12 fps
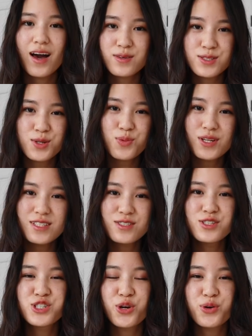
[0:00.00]
I also wanted
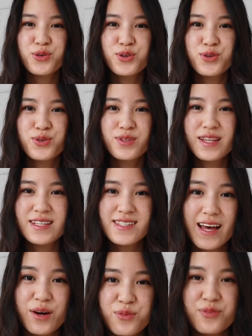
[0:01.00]
to show you
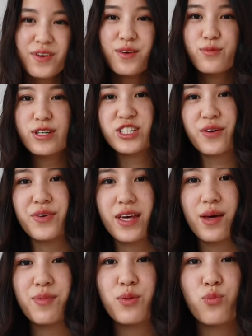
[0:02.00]
this outfit which I
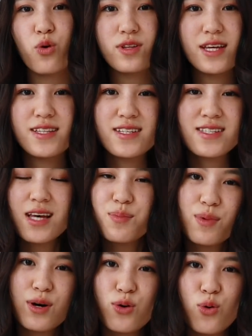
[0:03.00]
think can be worn in the
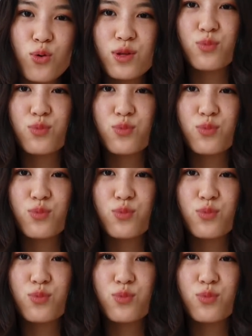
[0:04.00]
summer or